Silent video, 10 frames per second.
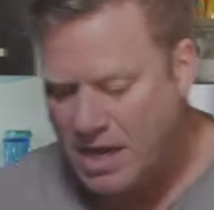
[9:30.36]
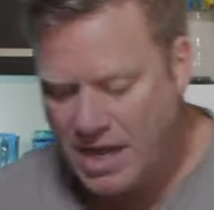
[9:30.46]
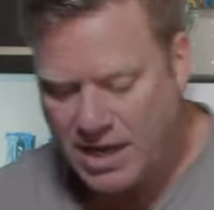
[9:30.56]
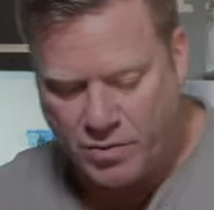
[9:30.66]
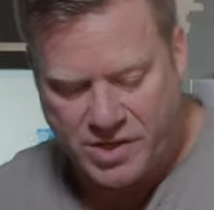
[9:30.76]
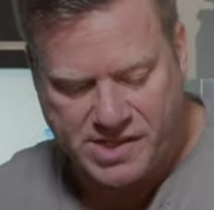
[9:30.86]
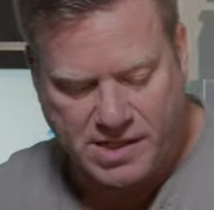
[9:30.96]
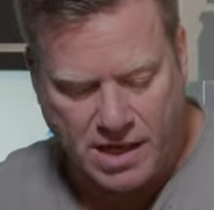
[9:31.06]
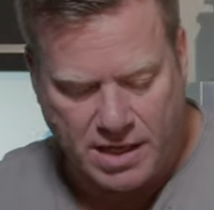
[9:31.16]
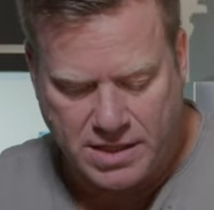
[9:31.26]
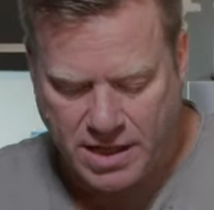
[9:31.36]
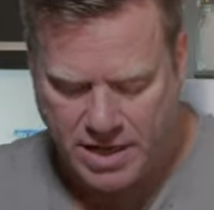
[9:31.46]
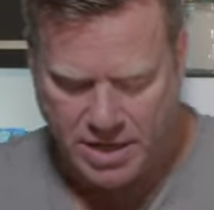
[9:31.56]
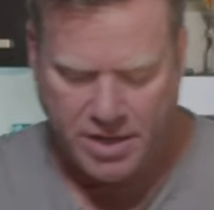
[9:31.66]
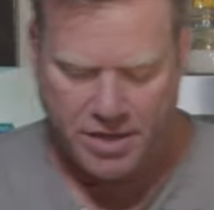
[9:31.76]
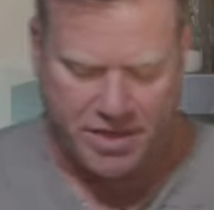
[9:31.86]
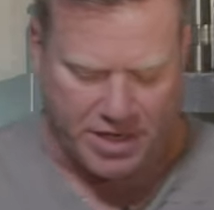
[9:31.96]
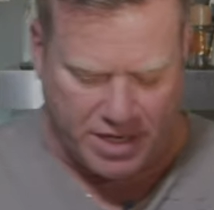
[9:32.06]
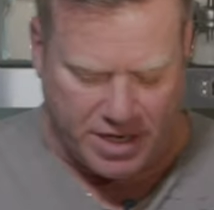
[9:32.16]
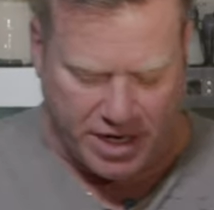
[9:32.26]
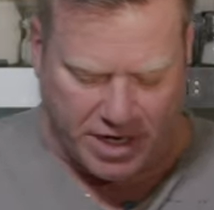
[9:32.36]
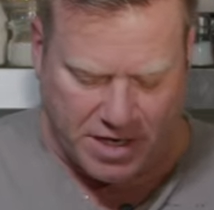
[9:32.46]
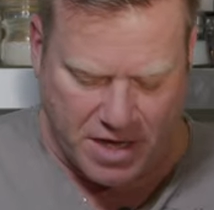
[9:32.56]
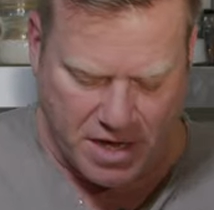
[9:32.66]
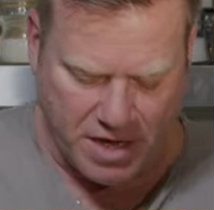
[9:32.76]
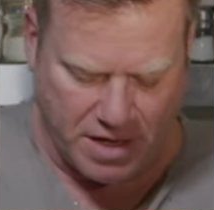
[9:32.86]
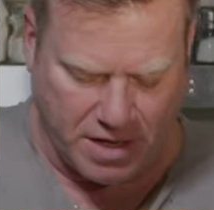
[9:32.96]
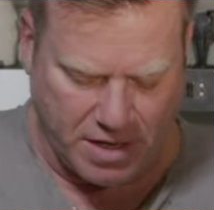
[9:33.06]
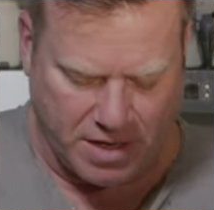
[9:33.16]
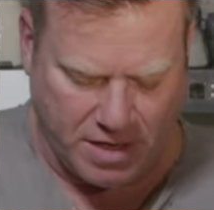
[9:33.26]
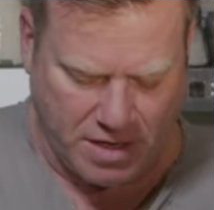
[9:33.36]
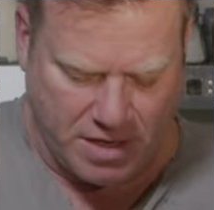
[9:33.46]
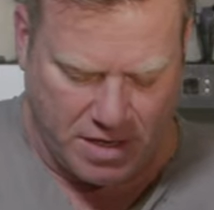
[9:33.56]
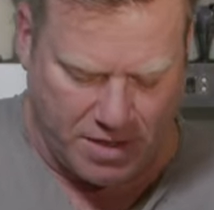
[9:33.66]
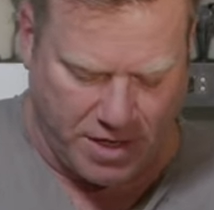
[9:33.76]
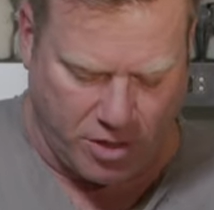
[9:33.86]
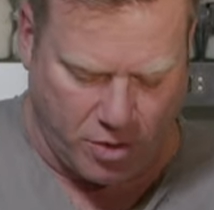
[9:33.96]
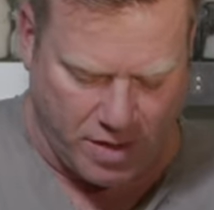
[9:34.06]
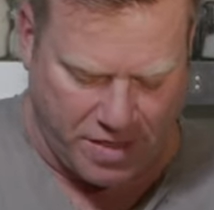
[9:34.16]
and we start thickening the whole